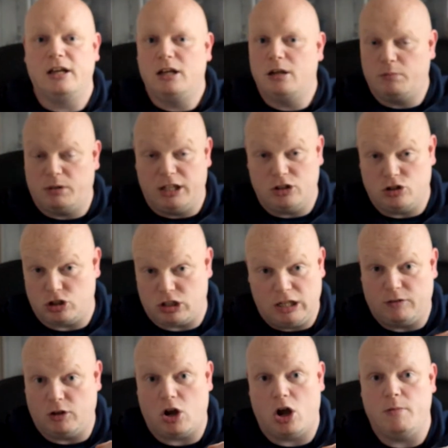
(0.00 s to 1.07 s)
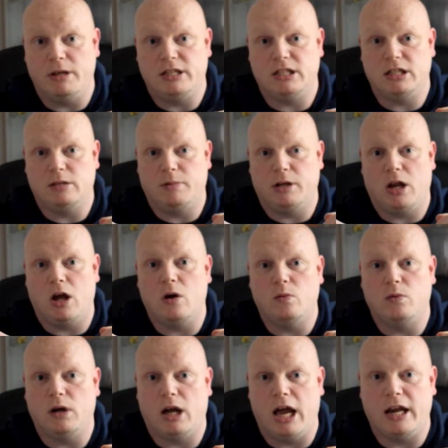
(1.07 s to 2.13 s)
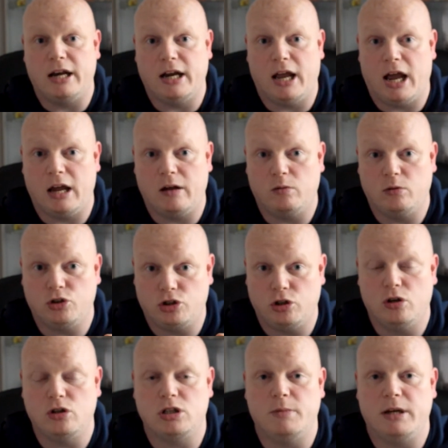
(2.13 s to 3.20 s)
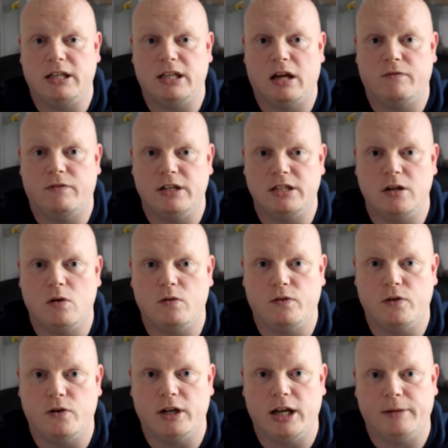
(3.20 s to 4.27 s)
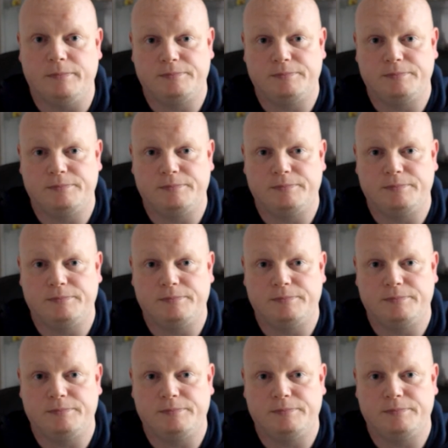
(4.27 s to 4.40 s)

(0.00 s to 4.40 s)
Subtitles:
please just leave the comments in below and I will sure to make that video for you.